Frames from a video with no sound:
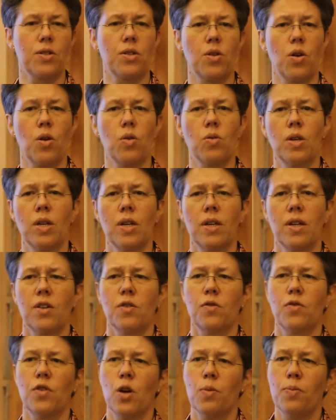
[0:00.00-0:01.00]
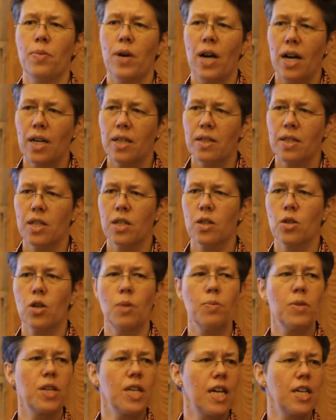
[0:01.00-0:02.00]
So verb particle
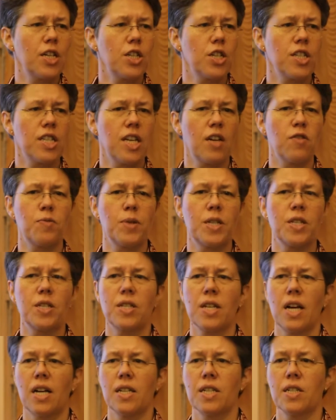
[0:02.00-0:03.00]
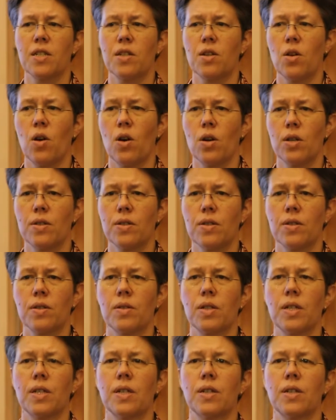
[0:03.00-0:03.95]
combinations have been studied a lot,